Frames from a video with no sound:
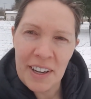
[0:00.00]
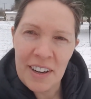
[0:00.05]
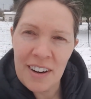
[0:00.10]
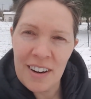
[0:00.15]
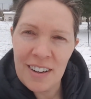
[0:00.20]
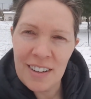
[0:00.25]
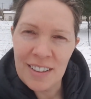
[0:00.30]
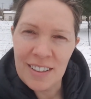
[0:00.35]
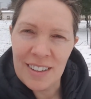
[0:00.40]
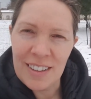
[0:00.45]

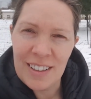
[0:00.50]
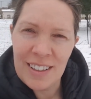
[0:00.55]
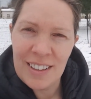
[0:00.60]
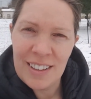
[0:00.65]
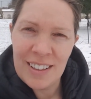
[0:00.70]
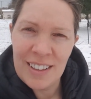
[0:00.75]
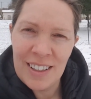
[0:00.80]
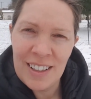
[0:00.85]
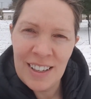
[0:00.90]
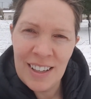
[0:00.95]
garden.
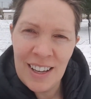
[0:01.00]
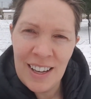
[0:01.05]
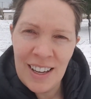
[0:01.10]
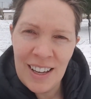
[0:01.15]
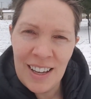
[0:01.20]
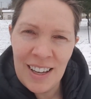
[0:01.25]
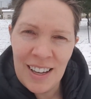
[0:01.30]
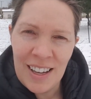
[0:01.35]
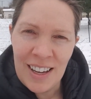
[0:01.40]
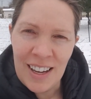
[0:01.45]

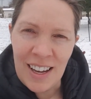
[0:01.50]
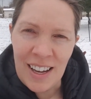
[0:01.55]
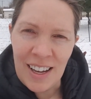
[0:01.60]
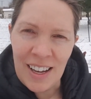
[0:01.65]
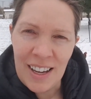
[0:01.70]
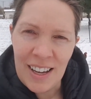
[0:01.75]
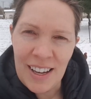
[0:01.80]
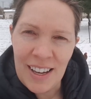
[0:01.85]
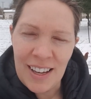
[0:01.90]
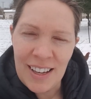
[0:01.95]

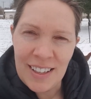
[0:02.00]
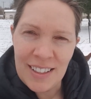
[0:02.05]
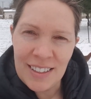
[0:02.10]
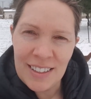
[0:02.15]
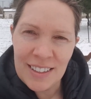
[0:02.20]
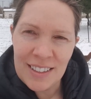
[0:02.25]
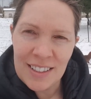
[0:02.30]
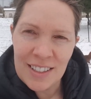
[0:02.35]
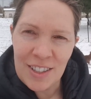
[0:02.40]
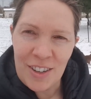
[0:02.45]

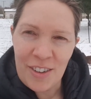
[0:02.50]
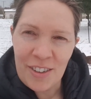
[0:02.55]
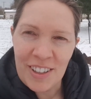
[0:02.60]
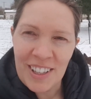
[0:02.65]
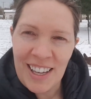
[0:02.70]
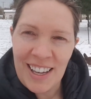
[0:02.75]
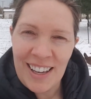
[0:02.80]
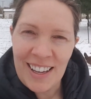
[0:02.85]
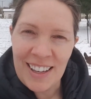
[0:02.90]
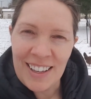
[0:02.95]
And it snowed
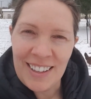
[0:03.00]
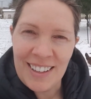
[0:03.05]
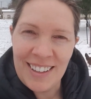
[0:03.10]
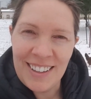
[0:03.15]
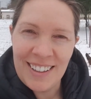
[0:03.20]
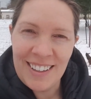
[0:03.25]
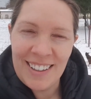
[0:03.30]
again.